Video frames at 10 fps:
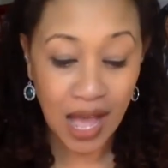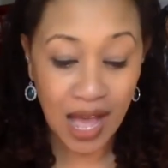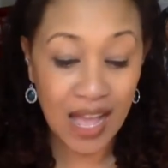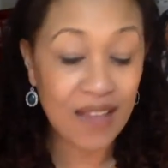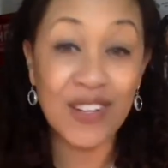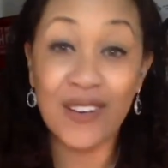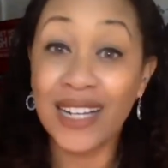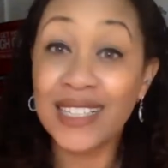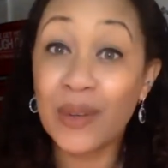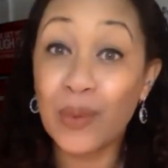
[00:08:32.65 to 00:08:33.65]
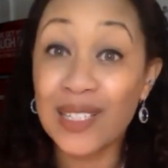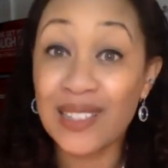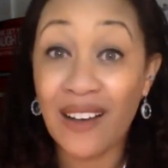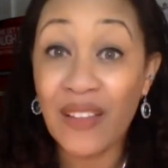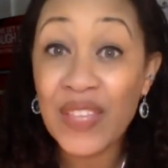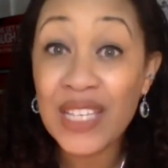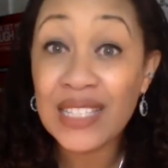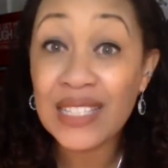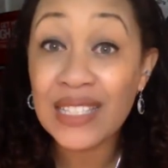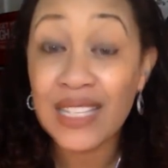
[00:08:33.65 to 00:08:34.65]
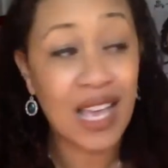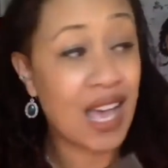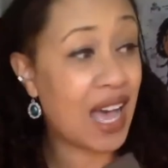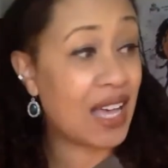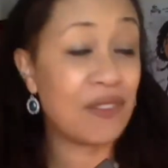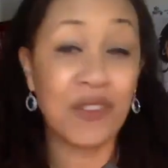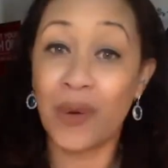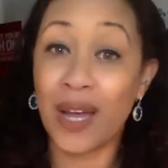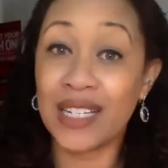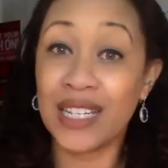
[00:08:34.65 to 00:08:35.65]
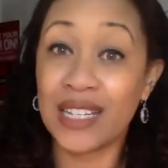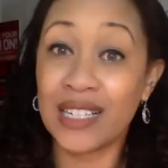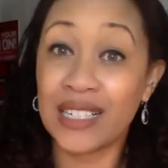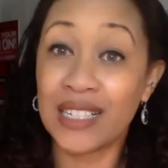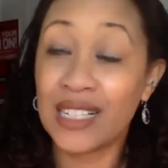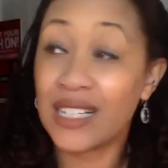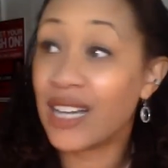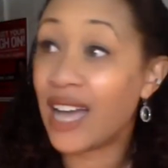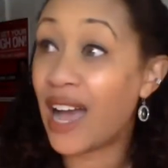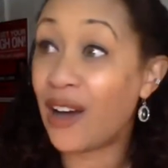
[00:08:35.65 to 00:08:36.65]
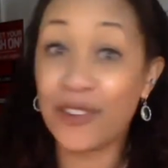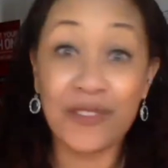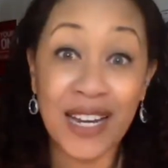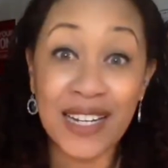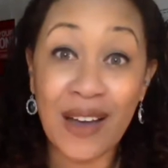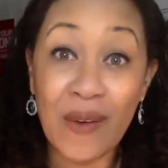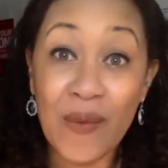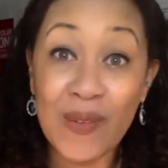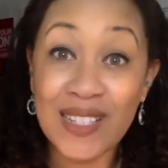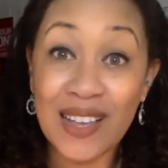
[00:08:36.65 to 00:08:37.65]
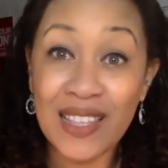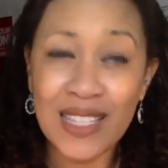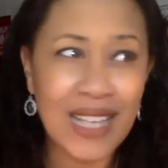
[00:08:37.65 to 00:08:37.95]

I have no idea what is on this. I have no idea how to find out what's on this.